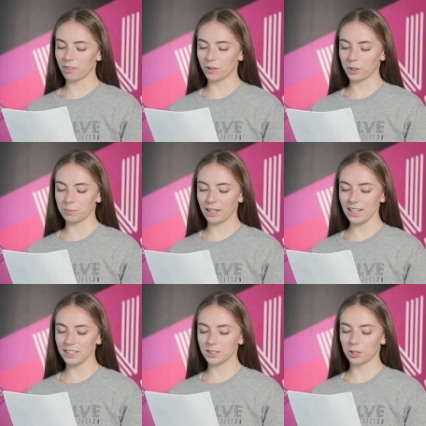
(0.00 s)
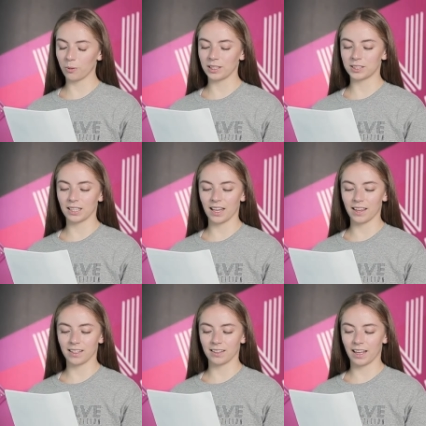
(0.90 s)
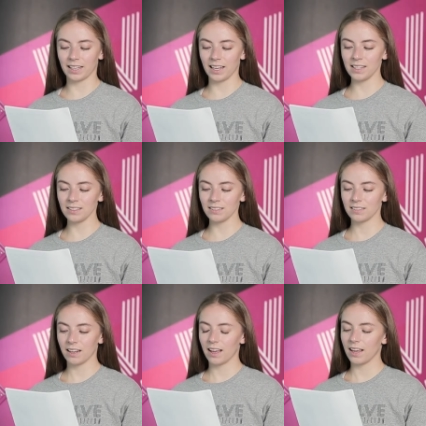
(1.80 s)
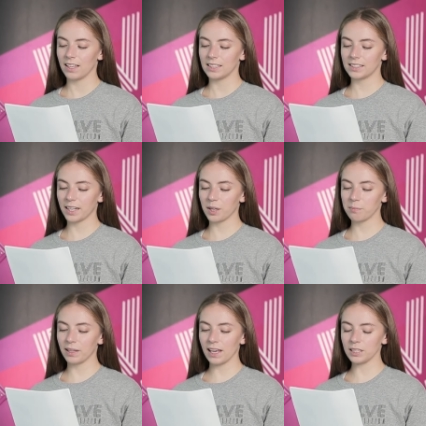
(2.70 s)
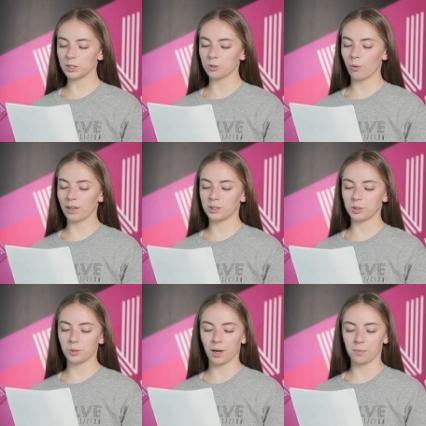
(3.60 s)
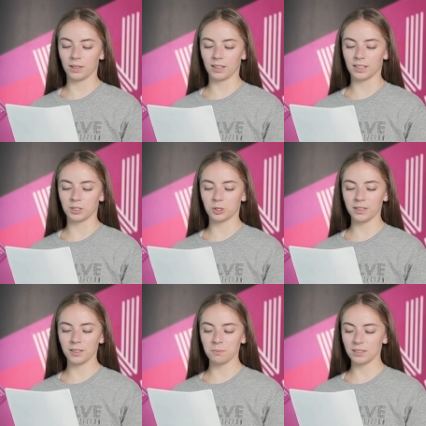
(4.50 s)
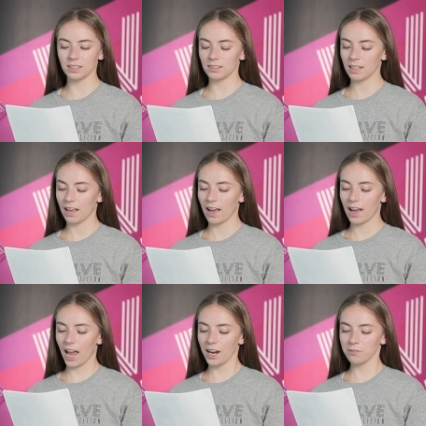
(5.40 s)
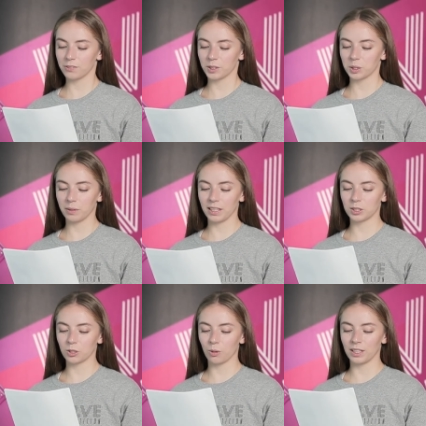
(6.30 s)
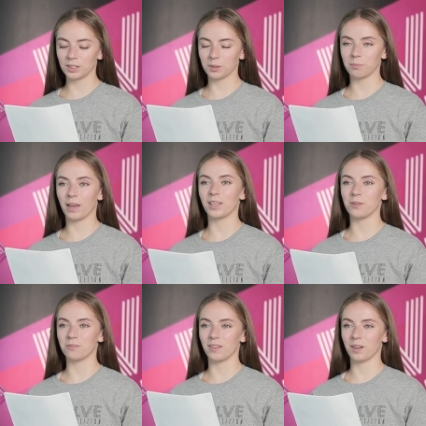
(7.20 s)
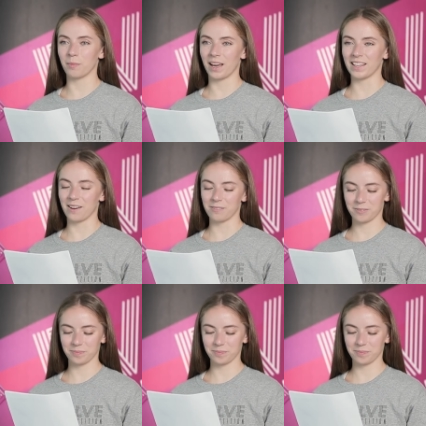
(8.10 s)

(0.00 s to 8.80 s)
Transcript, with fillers: third place going to Let the Light In, second place going to A Million Dreams, and first place going to Make You Feel My Love.